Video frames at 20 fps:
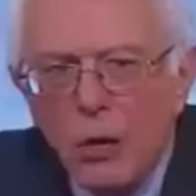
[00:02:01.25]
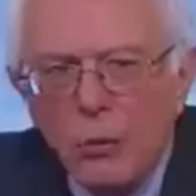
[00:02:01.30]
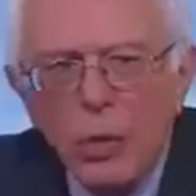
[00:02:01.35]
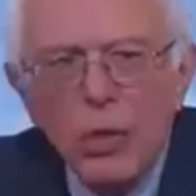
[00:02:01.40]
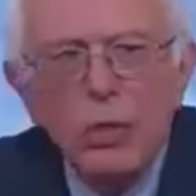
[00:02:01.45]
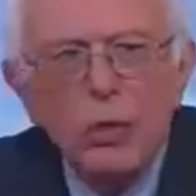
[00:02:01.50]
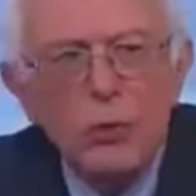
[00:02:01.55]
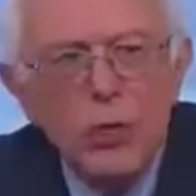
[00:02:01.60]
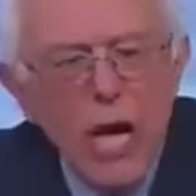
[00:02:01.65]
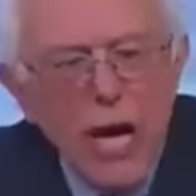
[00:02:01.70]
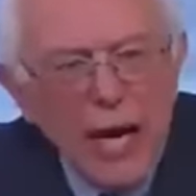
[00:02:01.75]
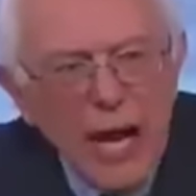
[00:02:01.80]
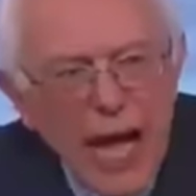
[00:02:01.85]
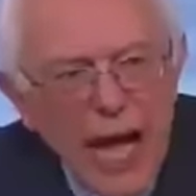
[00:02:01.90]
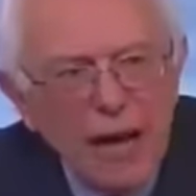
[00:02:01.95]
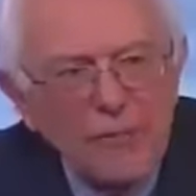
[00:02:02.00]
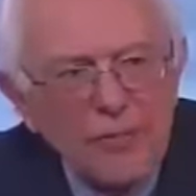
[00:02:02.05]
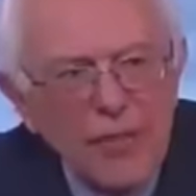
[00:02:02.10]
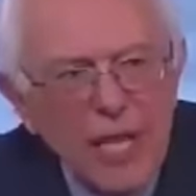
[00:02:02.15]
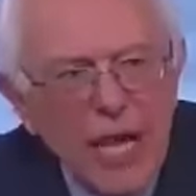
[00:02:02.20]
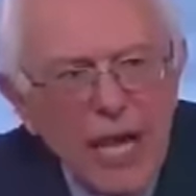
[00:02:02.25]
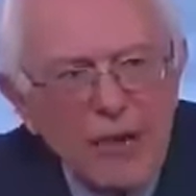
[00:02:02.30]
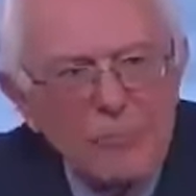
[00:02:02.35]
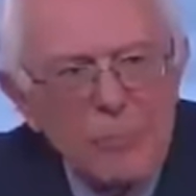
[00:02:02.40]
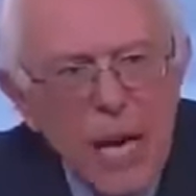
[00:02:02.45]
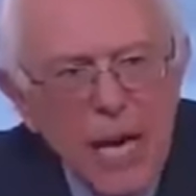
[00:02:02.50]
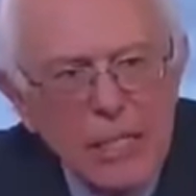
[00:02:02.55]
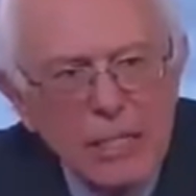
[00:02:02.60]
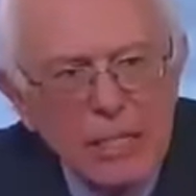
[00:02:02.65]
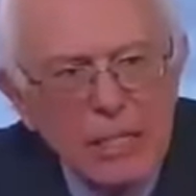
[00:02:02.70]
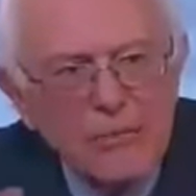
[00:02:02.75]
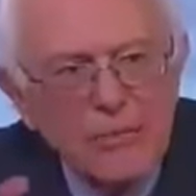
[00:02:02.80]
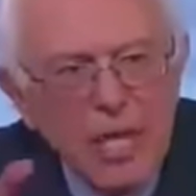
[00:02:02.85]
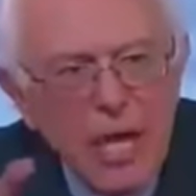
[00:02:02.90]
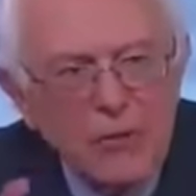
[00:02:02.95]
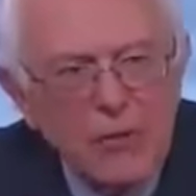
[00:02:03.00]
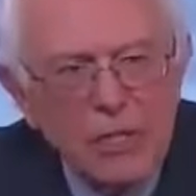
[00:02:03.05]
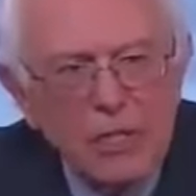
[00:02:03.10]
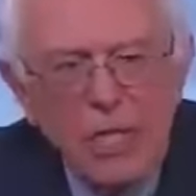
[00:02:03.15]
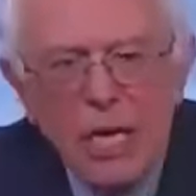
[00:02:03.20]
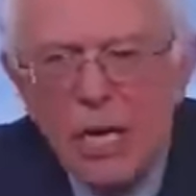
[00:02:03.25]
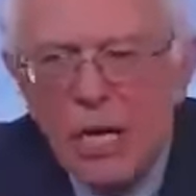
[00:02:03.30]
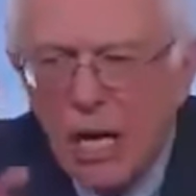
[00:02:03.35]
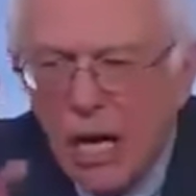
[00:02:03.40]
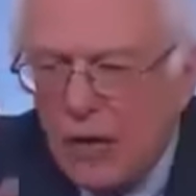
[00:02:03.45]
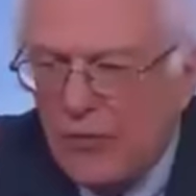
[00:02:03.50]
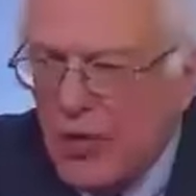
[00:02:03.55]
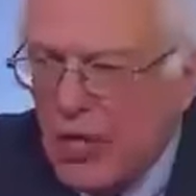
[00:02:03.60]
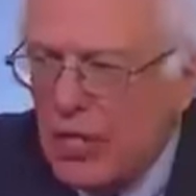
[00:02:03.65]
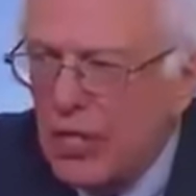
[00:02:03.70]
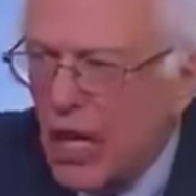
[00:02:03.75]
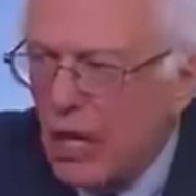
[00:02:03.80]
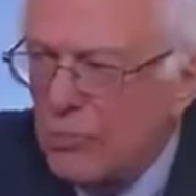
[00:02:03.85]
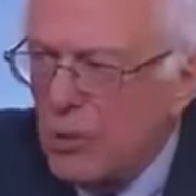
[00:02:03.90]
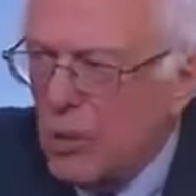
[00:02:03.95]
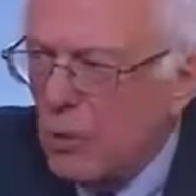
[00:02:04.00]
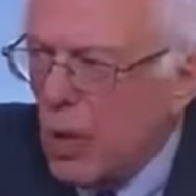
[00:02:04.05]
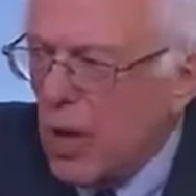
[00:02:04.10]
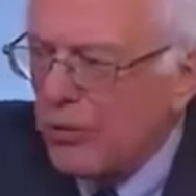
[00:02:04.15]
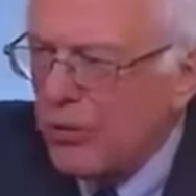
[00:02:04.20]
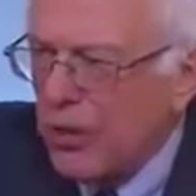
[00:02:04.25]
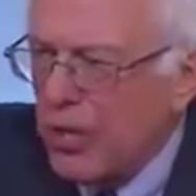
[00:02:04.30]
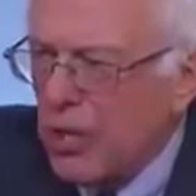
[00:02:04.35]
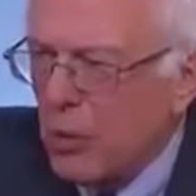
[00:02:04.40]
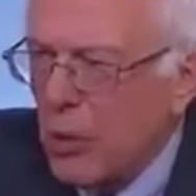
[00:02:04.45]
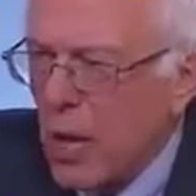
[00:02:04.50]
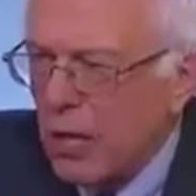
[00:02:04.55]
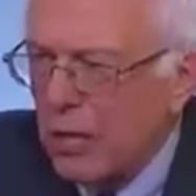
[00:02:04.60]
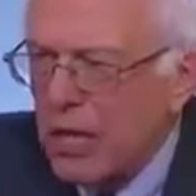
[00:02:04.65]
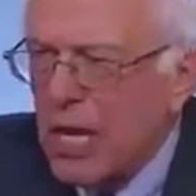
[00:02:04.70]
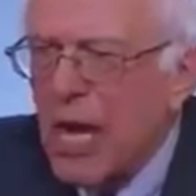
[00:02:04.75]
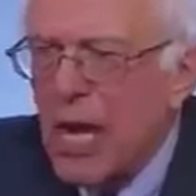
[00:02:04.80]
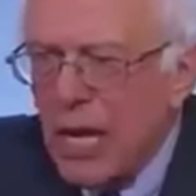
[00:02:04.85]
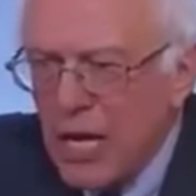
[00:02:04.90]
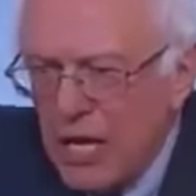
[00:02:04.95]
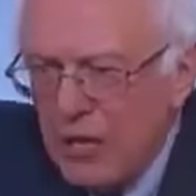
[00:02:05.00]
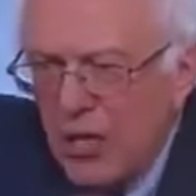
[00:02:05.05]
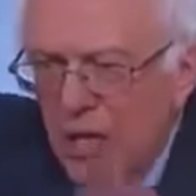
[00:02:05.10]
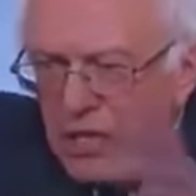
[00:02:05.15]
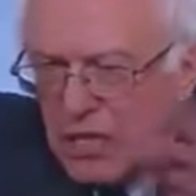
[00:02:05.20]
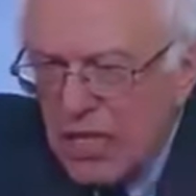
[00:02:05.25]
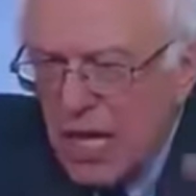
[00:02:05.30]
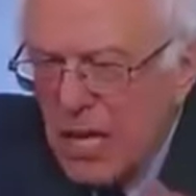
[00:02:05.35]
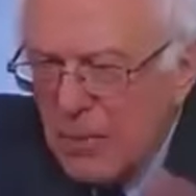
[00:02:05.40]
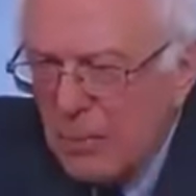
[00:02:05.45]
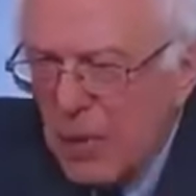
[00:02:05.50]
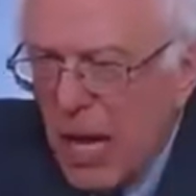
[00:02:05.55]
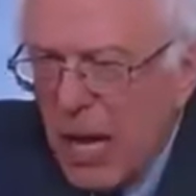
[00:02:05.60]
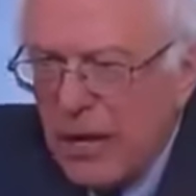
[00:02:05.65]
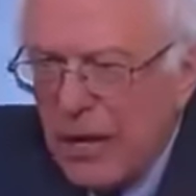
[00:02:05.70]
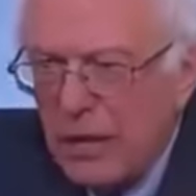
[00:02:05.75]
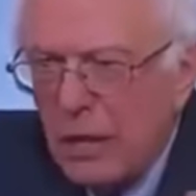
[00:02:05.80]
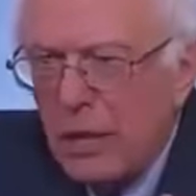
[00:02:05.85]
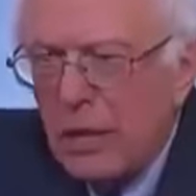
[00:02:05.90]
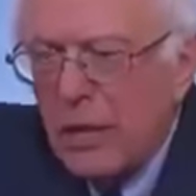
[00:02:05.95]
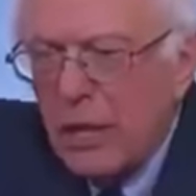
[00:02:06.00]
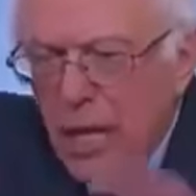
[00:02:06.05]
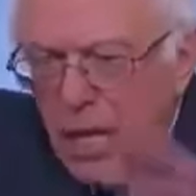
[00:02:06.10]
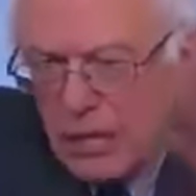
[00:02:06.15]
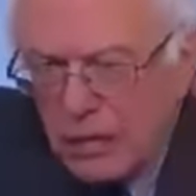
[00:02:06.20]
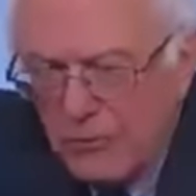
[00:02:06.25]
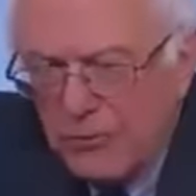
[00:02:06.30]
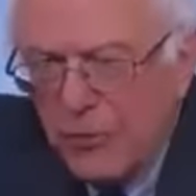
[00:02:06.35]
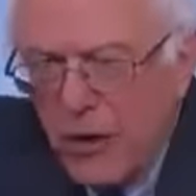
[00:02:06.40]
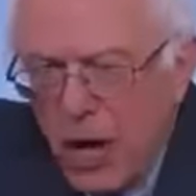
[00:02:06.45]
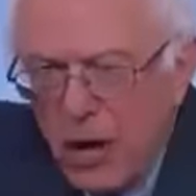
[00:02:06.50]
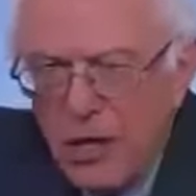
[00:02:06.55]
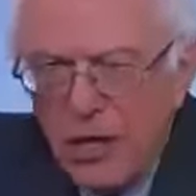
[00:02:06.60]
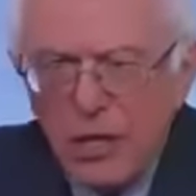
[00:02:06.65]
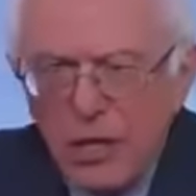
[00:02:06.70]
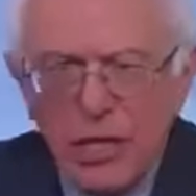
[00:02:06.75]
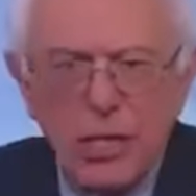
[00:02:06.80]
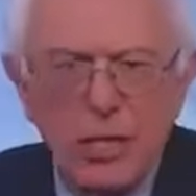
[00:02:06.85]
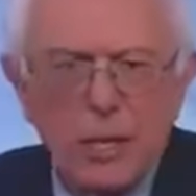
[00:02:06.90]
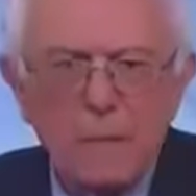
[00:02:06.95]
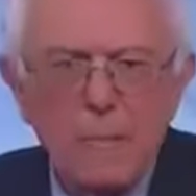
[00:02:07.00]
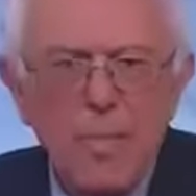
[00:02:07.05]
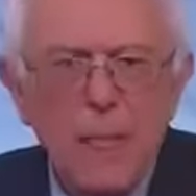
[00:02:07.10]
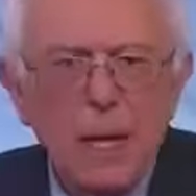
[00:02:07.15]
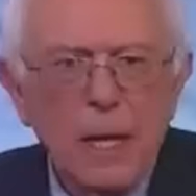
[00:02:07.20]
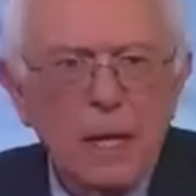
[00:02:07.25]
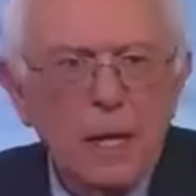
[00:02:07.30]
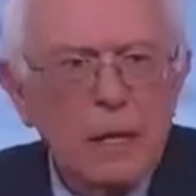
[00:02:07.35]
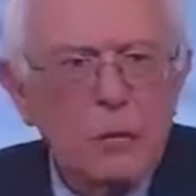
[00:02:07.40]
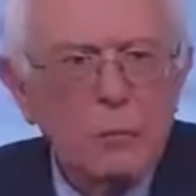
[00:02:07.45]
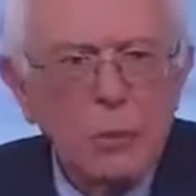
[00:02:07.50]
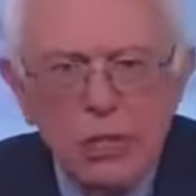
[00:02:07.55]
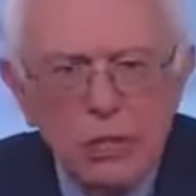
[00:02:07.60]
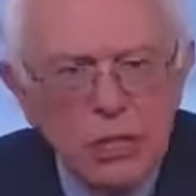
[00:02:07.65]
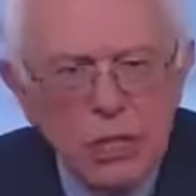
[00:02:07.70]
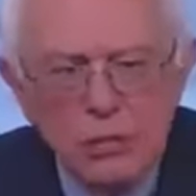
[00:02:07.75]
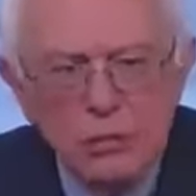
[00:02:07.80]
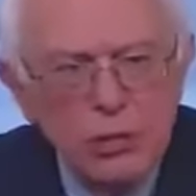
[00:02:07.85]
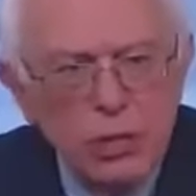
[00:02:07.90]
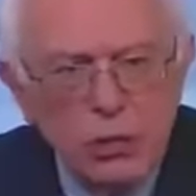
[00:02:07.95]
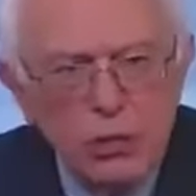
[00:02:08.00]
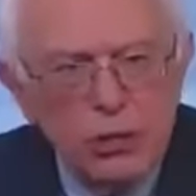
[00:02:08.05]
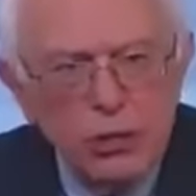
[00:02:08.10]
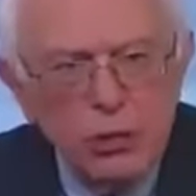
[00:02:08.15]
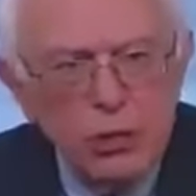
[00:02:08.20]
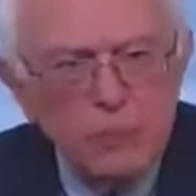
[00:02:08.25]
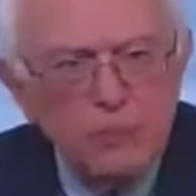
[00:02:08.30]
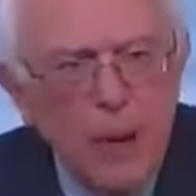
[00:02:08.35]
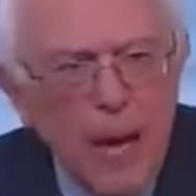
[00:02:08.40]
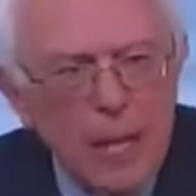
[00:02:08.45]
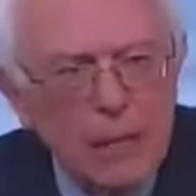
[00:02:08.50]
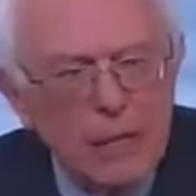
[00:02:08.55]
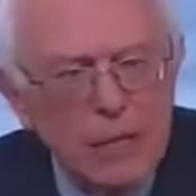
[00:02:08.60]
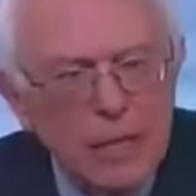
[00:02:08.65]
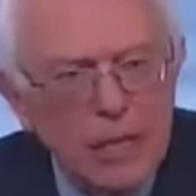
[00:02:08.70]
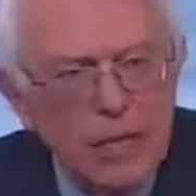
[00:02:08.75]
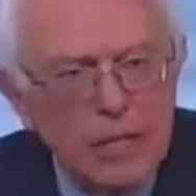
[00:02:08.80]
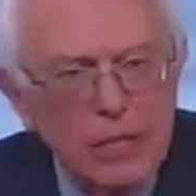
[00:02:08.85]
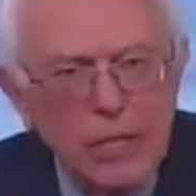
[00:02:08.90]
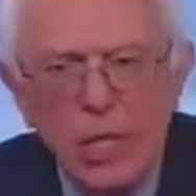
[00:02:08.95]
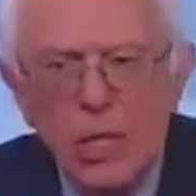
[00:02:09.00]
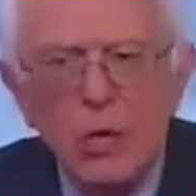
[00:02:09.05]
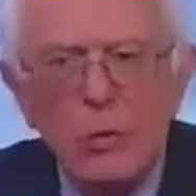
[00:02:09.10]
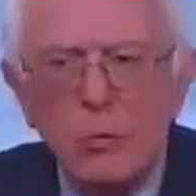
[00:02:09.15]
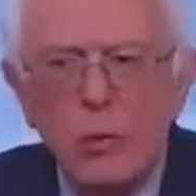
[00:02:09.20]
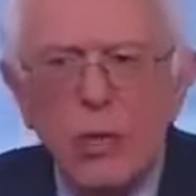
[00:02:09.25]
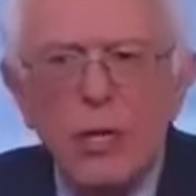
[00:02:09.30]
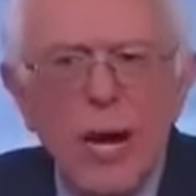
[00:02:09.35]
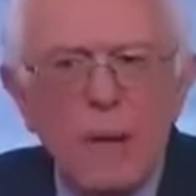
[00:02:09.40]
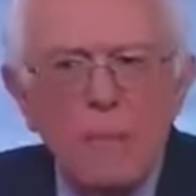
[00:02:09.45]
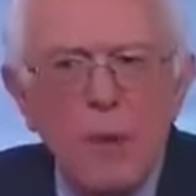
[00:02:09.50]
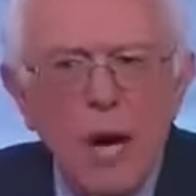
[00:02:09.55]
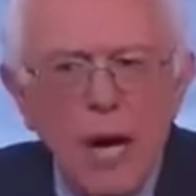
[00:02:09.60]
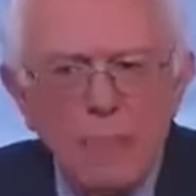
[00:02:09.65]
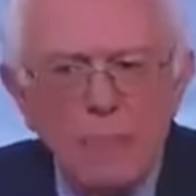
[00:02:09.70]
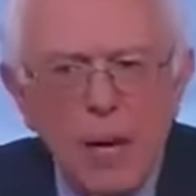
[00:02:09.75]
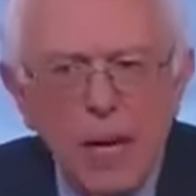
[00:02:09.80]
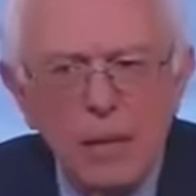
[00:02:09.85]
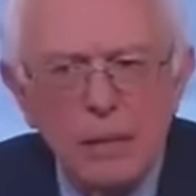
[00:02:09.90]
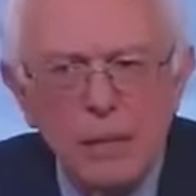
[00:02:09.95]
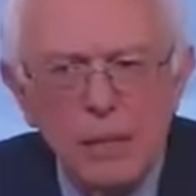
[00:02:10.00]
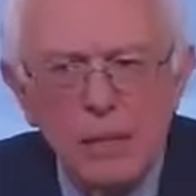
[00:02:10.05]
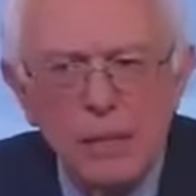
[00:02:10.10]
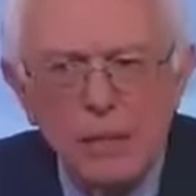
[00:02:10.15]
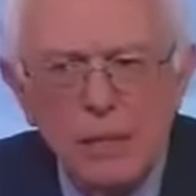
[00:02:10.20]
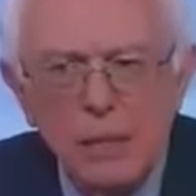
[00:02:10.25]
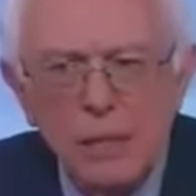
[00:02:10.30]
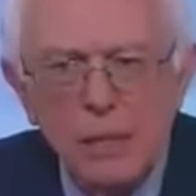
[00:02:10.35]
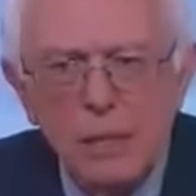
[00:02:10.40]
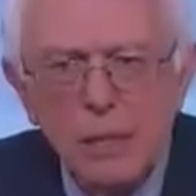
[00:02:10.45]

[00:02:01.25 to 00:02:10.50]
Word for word: We do not have to have massive levels of income and wealth inequality. In the same light as a foreign leader, Winston Churchill's politics were not my politics.